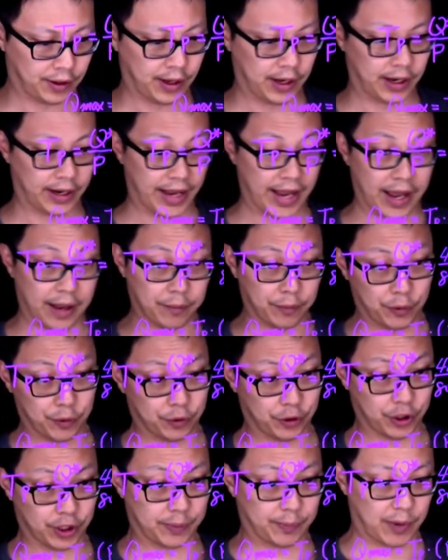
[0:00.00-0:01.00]
Again, you
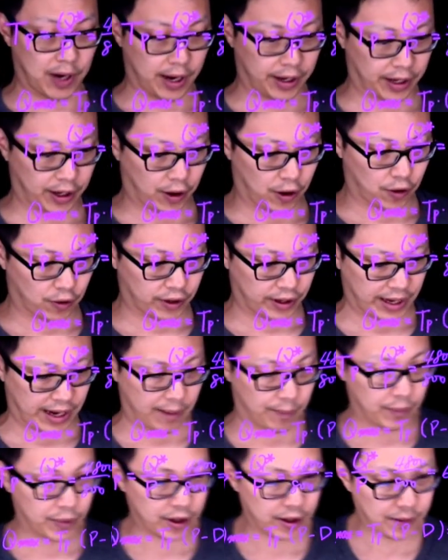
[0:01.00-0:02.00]
just plug in all the
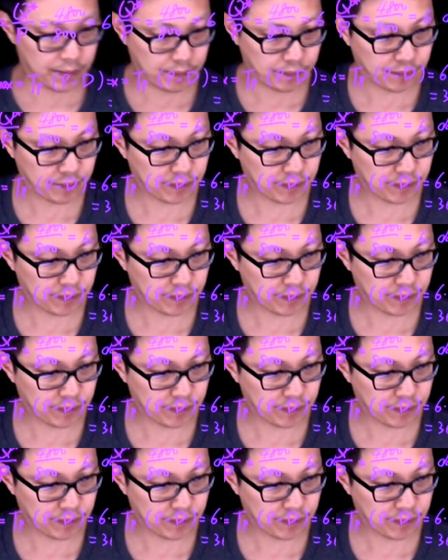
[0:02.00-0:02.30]
number